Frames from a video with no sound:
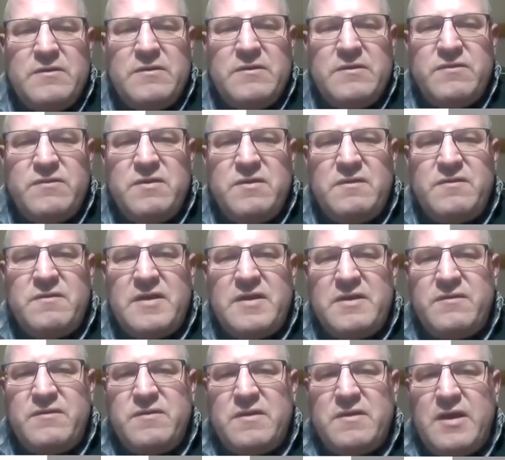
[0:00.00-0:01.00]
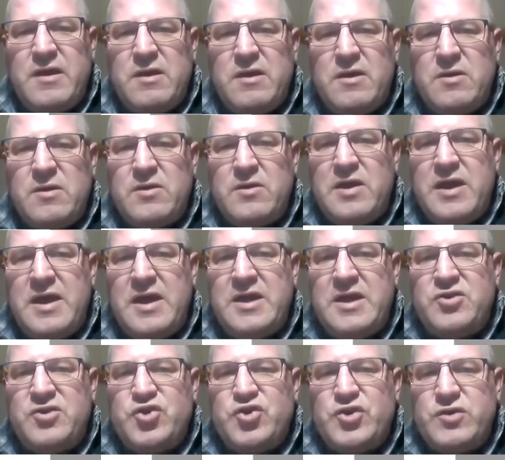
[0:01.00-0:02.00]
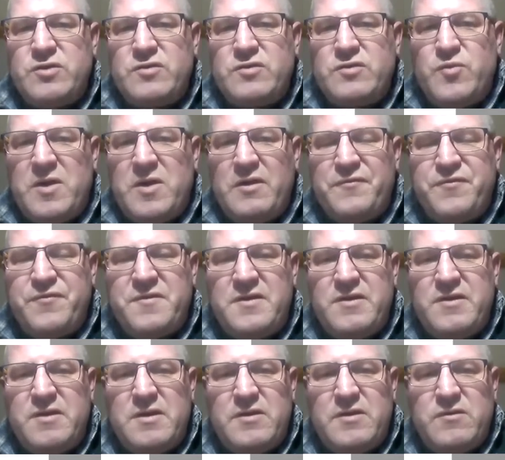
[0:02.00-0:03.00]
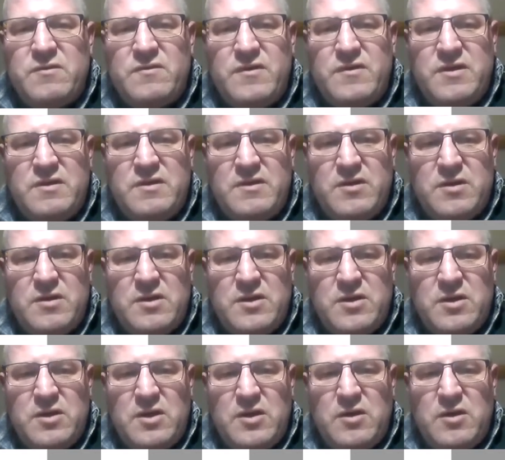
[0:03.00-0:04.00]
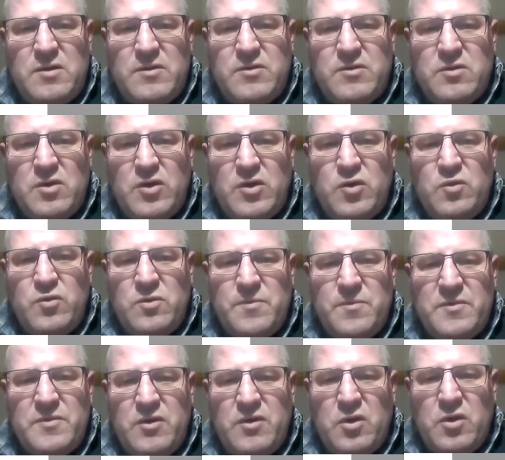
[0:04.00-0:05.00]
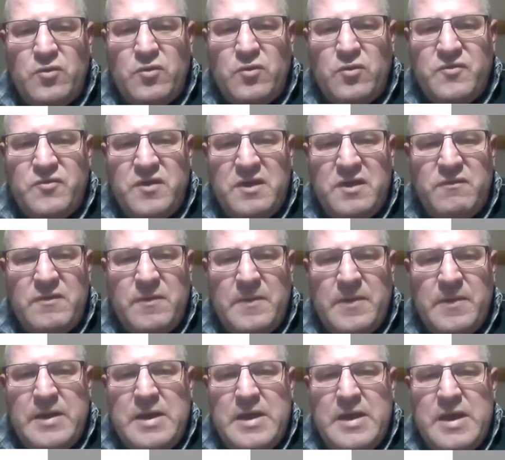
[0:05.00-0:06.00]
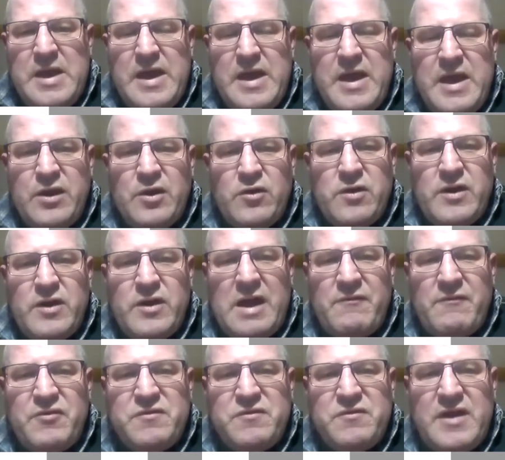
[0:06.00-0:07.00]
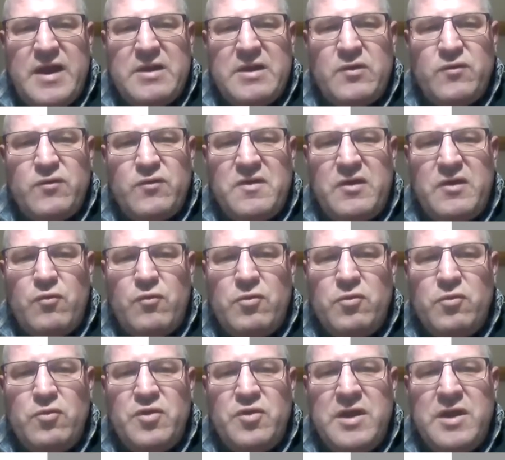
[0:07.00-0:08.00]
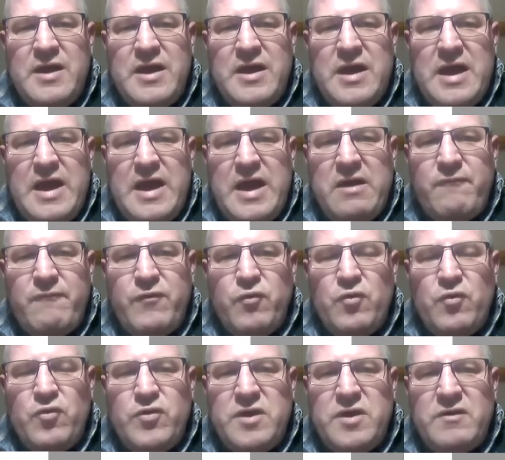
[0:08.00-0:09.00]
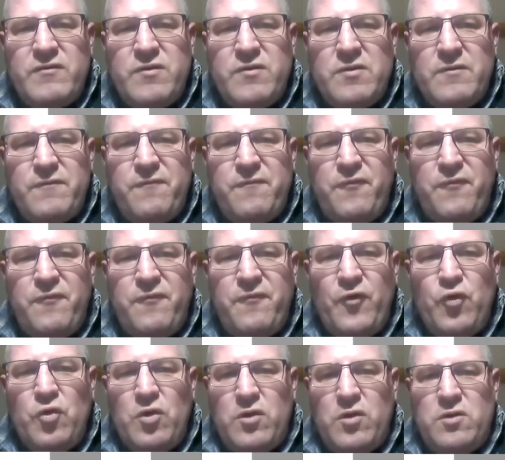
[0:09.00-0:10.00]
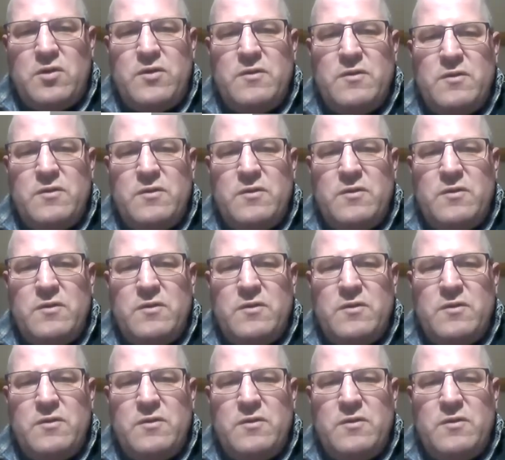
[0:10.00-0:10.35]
C6 H12CO6, and on another side you see a root, and the root is full